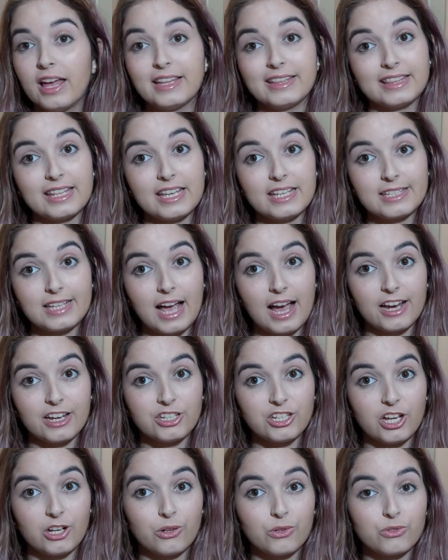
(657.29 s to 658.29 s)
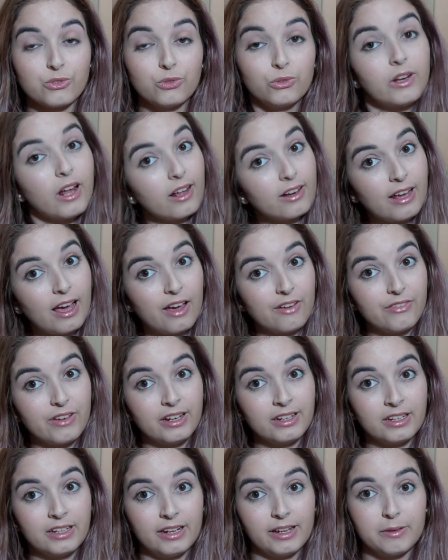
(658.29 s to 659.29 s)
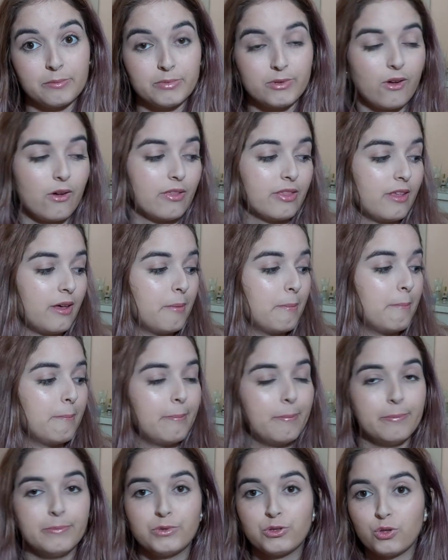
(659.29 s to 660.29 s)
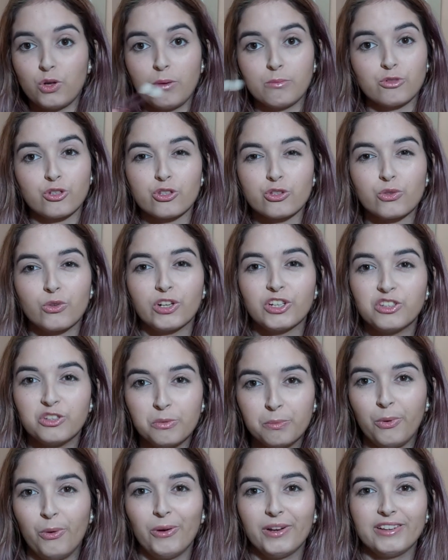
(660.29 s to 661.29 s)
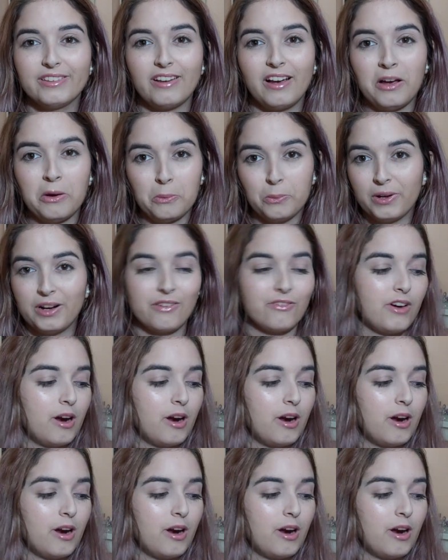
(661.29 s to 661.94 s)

These eyeshadows do not have any names on them, so I'm just going to point out whatever